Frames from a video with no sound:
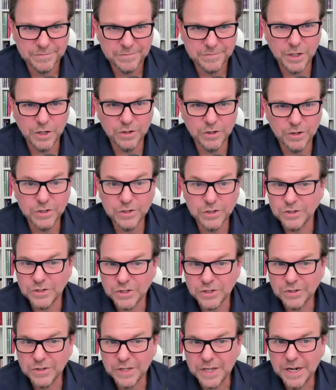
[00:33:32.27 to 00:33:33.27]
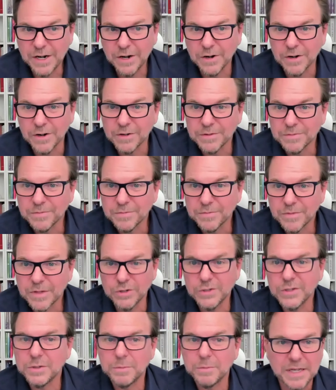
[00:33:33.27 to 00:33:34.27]
You're still here.
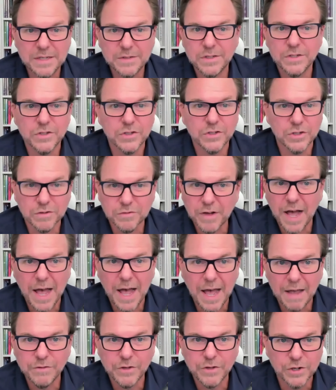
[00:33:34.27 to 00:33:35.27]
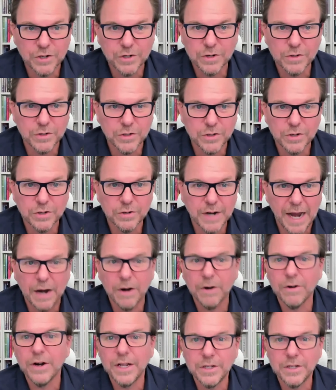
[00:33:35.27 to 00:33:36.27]
Your species survived. Your
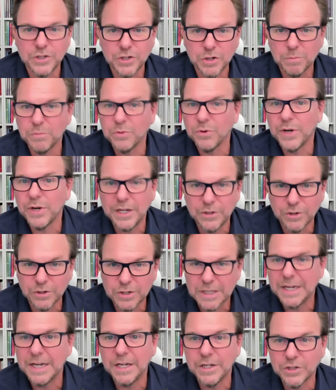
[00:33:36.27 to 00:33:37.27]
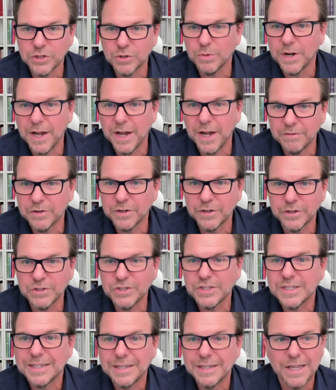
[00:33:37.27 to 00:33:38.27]
heritage, your breed, your lineage, or whatever,
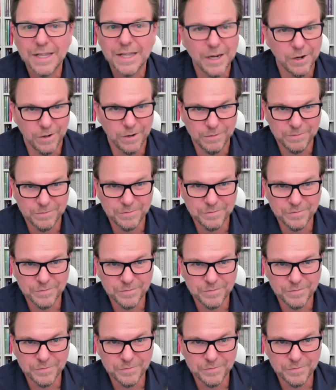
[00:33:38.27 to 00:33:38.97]
you're still here.